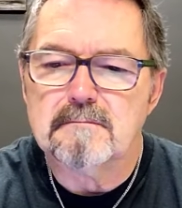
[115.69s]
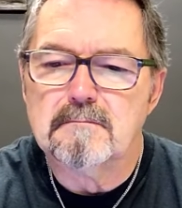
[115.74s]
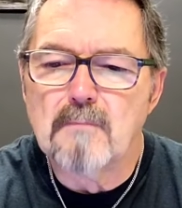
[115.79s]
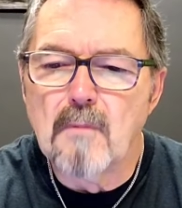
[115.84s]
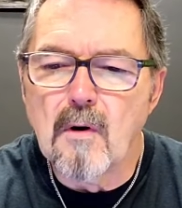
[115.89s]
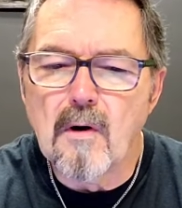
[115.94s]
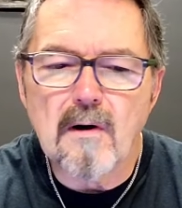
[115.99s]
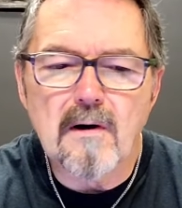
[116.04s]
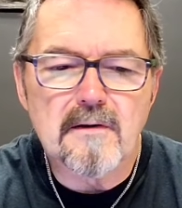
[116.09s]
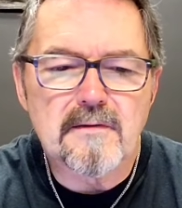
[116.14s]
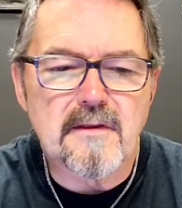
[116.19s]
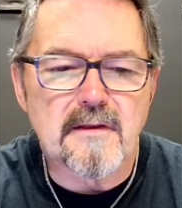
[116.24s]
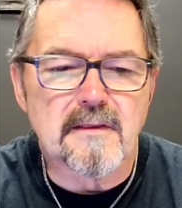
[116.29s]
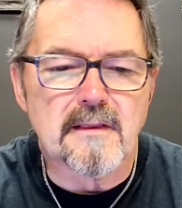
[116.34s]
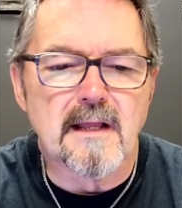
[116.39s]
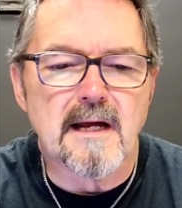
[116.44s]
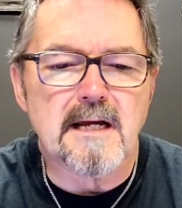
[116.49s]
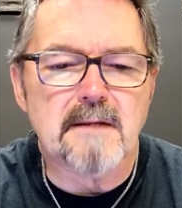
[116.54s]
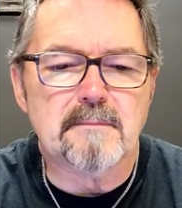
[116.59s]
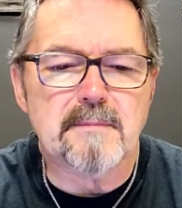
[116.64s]
more than
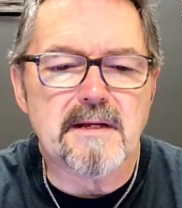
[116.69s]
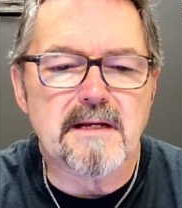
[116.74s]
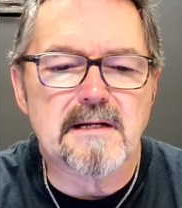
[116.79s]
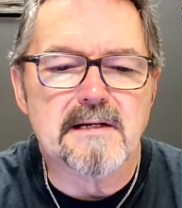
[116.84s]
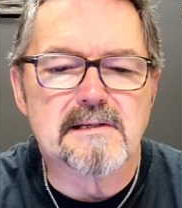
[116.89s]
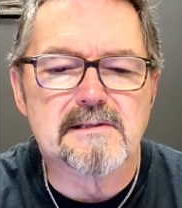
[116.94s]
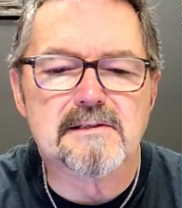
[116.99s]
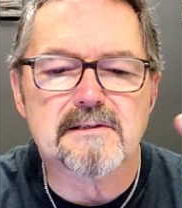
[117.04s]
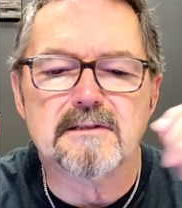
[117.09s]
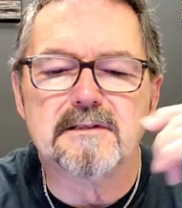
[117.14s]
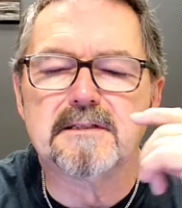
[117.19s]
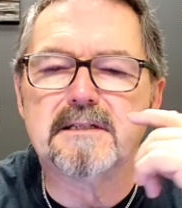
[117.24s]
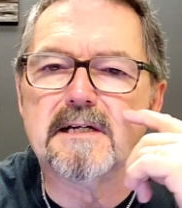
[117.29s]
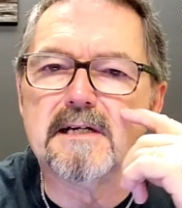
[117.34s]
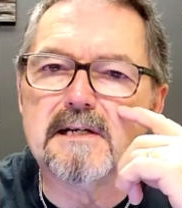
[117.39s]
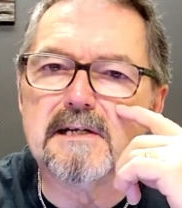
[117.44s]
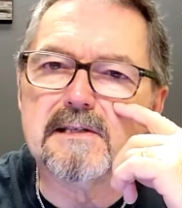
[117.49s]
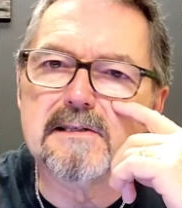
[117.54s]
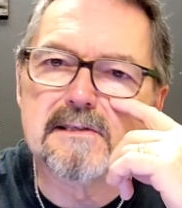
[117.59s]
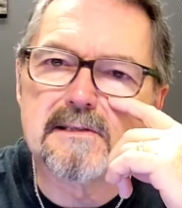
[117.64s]
light because their
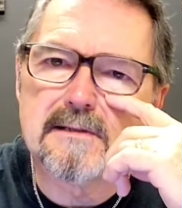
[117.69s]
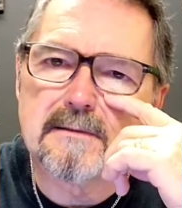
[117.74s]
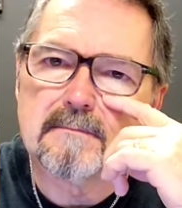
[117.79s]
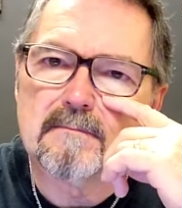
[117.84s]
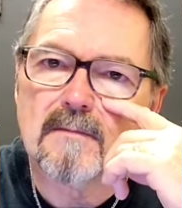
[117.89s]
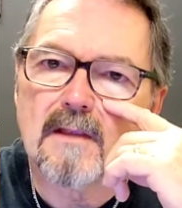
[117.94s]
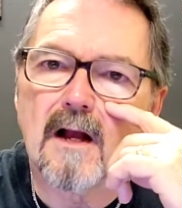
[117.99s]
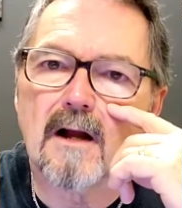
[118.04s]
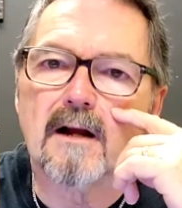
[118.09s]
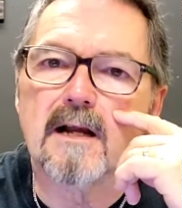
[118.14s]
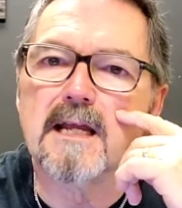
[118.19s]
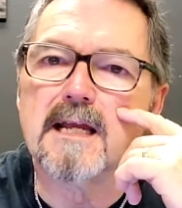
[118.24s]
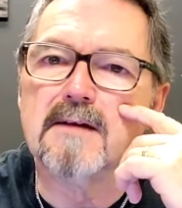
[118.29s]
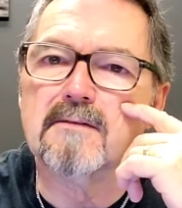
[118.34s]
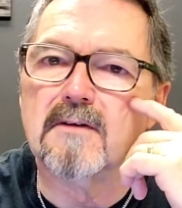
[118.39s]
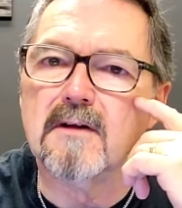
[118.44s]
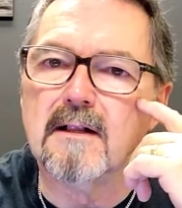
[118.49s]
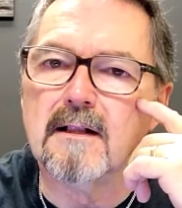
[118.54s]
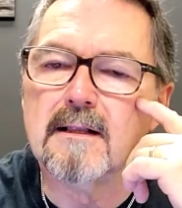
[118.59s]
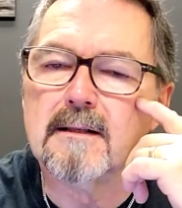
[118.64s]
deeds are
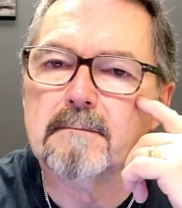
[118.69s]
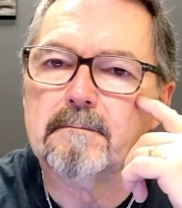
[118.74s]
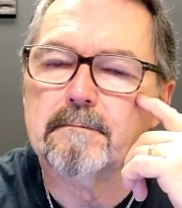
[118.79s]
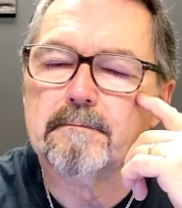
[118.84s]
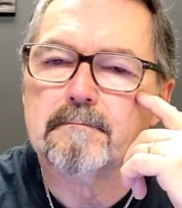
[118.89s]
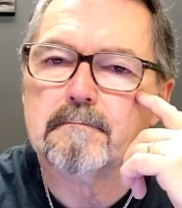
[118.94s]
evil.